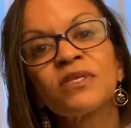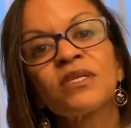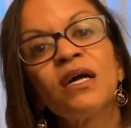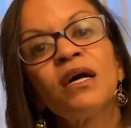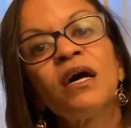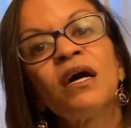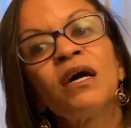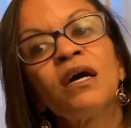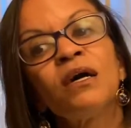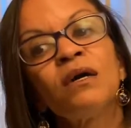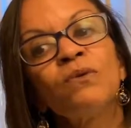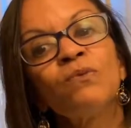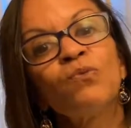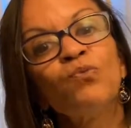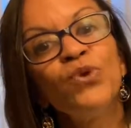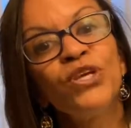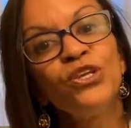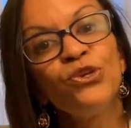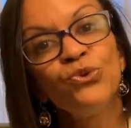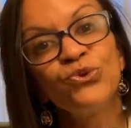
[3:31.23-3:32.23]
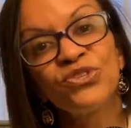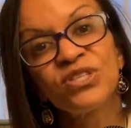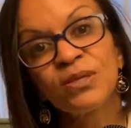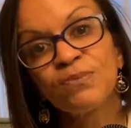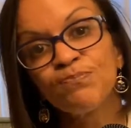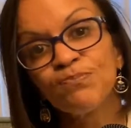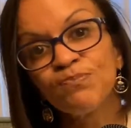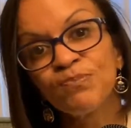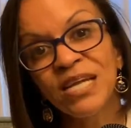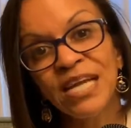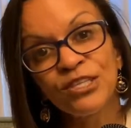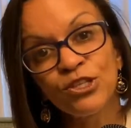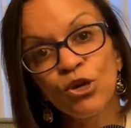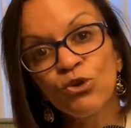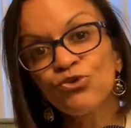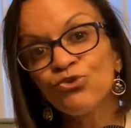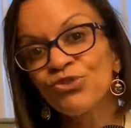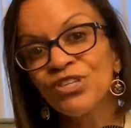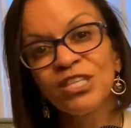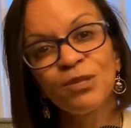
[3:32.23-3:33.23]
But I
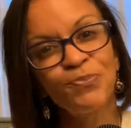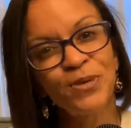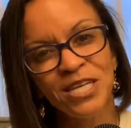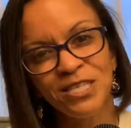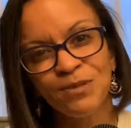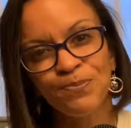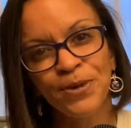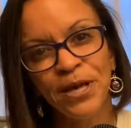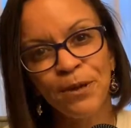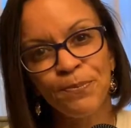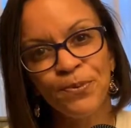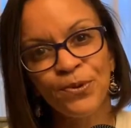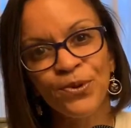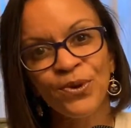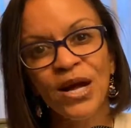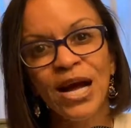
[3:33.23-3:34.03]
don't treat the piece of paper.